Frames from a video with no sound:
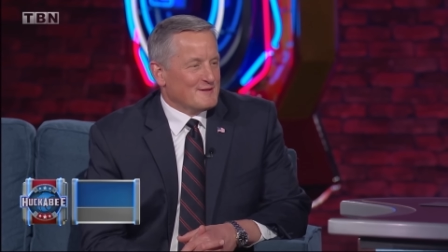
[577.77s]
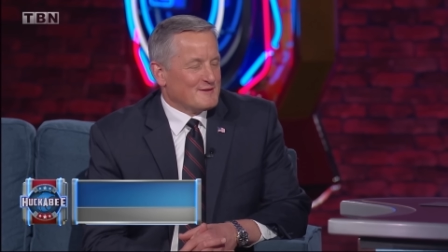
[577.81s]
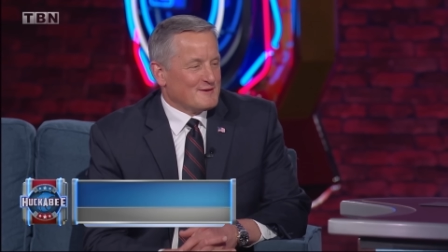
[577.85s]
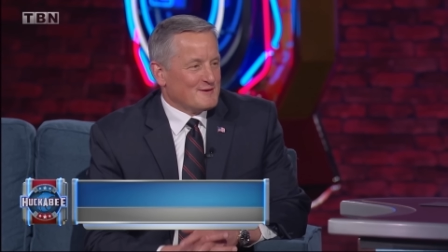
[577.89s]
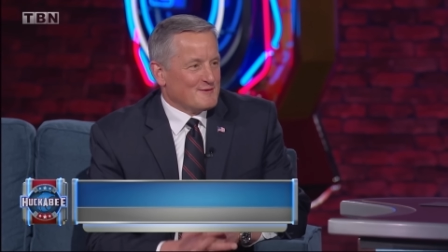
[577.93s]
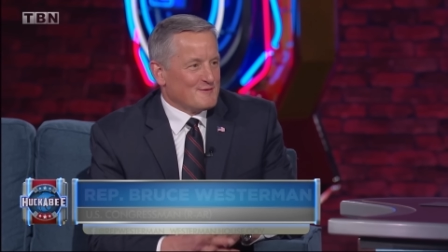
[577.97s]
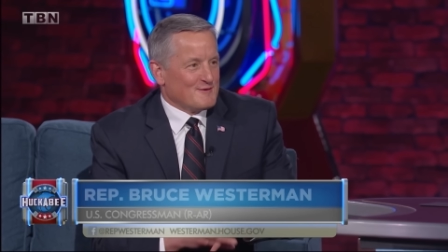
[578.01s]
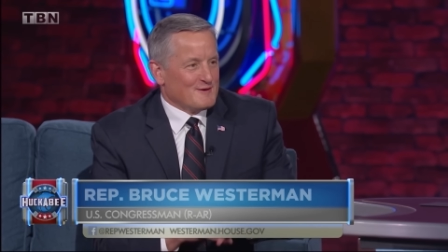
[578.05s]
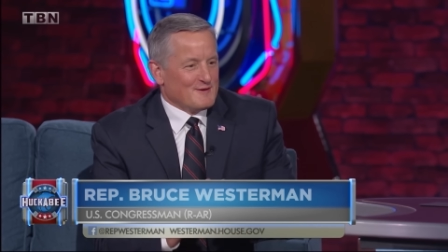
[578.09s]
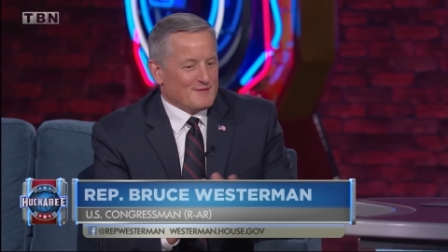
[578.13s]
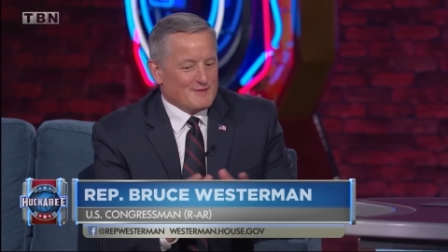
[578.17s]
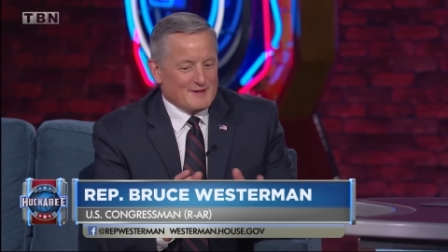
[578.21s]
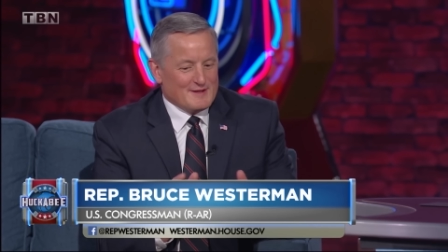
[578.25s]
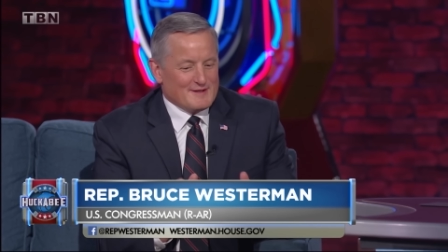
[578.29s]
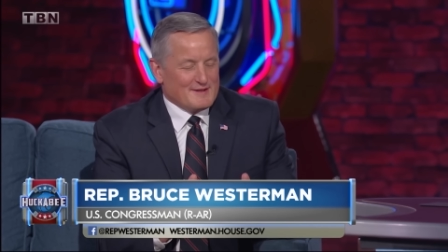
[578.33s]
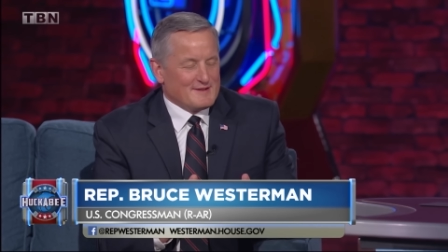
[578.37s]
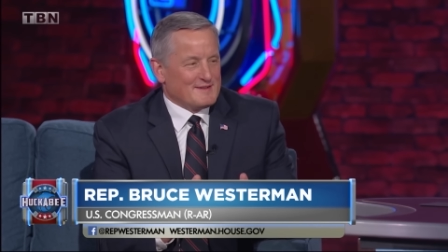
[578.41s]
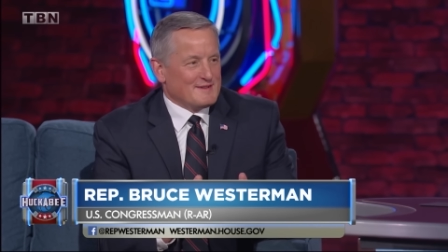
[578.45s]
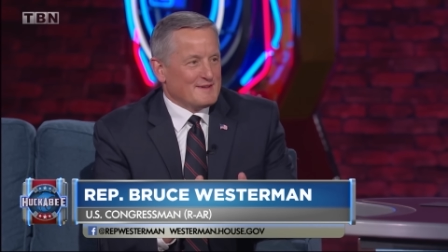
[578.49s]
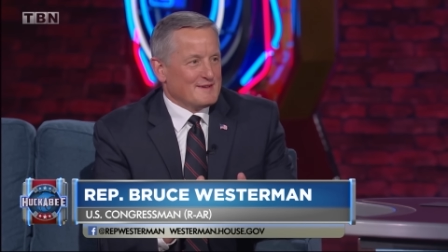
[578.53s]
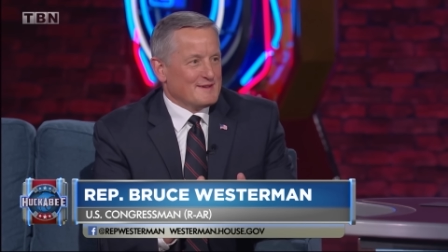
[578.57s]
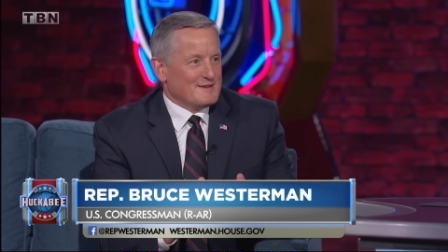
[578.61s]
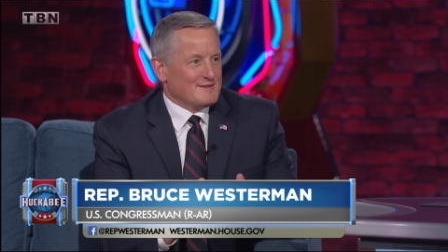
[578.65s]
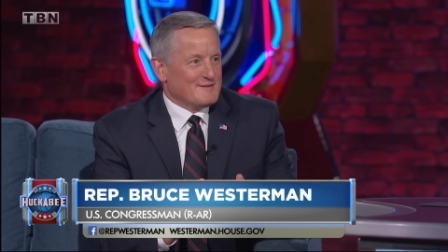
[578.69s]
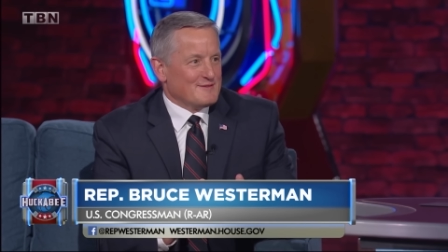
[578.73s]
So we're at that
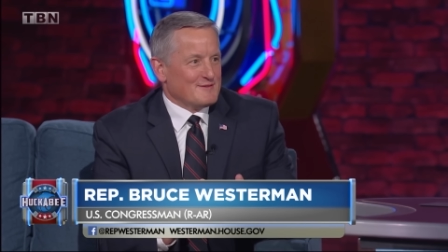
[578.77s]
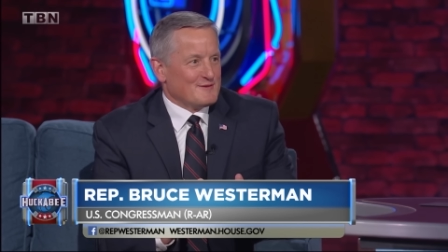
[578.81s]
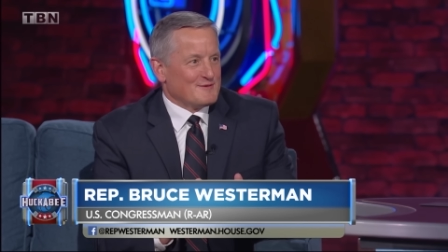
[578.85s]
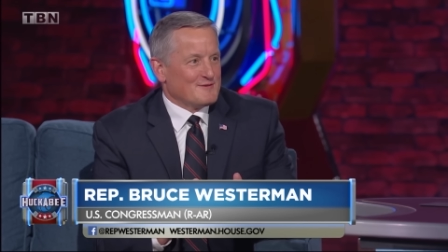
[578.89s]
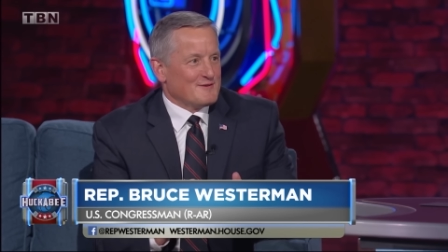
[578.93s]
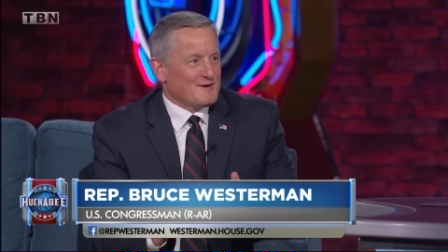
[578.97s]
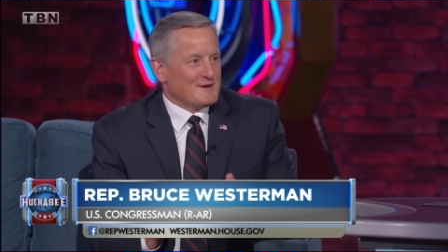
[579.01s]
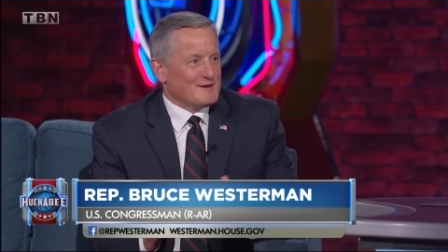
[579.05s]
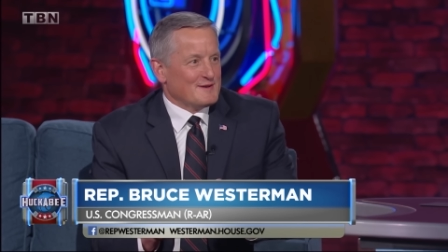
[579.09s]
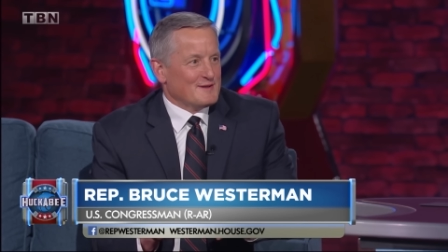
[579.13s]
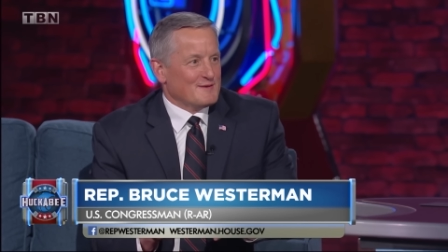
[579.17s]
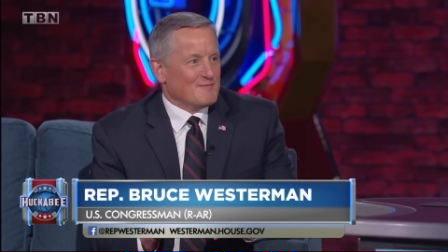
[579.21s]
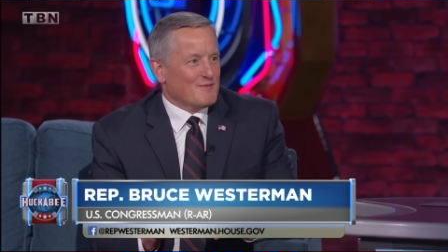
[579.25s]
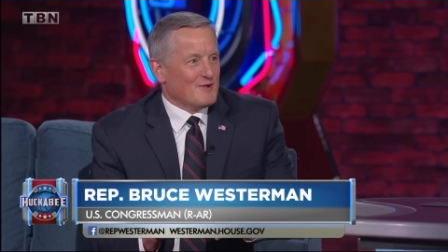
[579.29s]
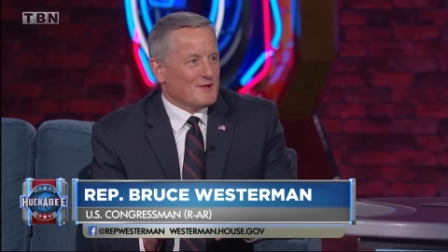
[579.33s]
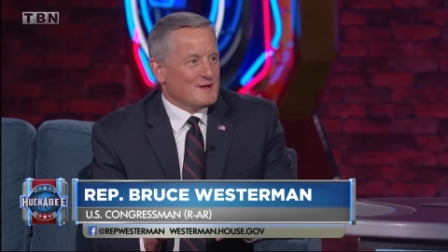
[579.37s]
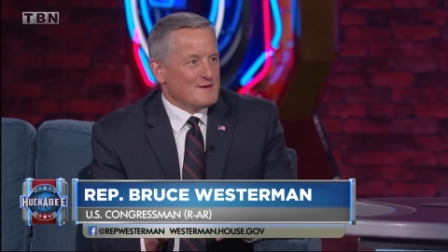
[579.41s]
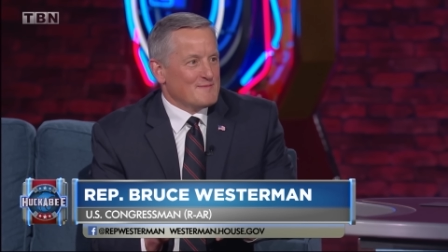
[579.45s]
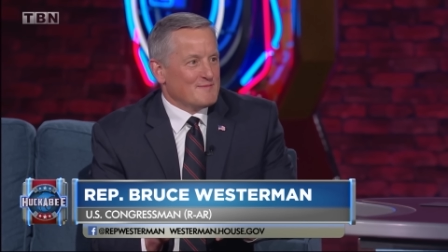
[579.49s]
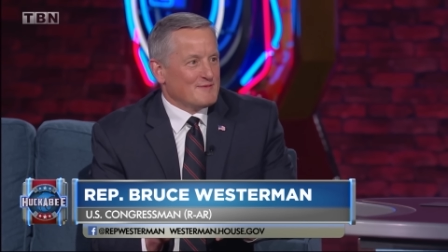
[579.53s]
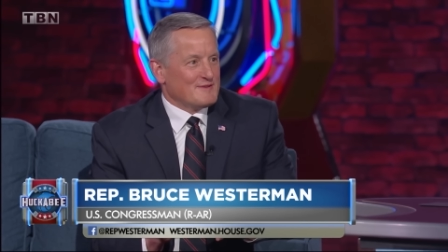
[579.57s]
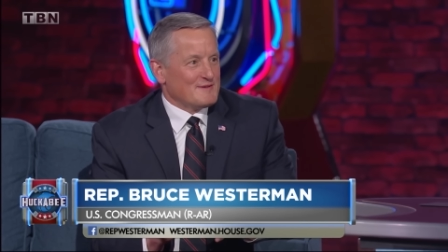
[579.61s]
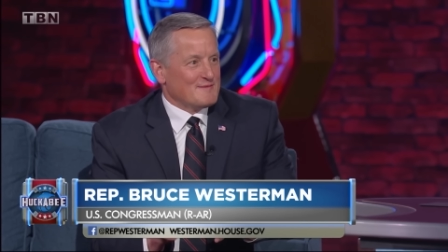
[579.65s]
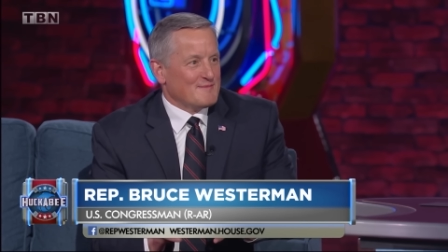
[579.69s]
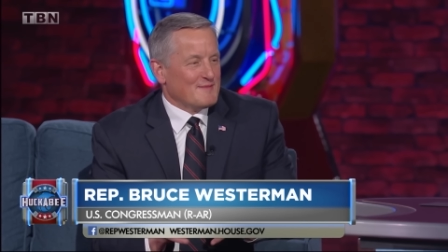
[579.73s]
stage, they're trying to
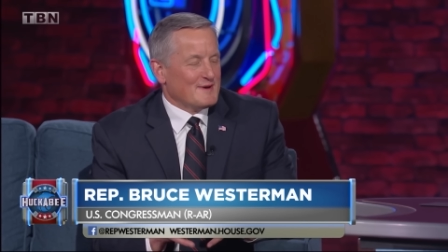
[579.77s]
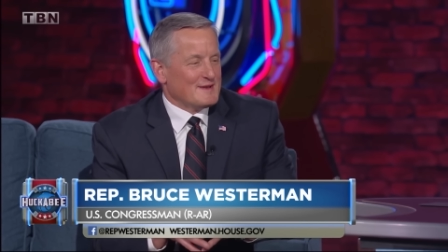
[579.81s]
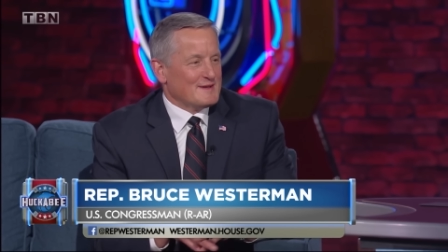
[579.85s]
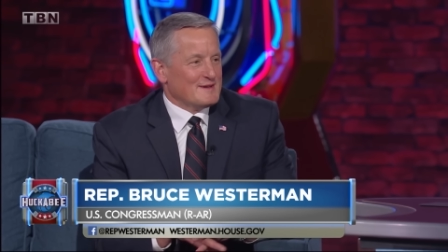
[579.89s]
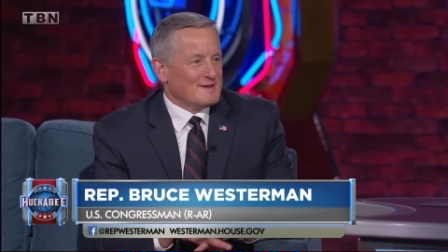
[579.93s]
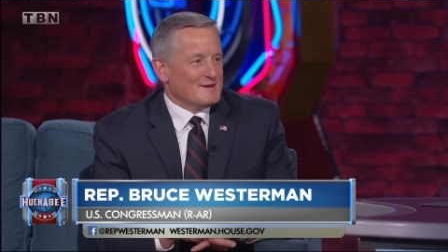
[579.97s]
blame somebody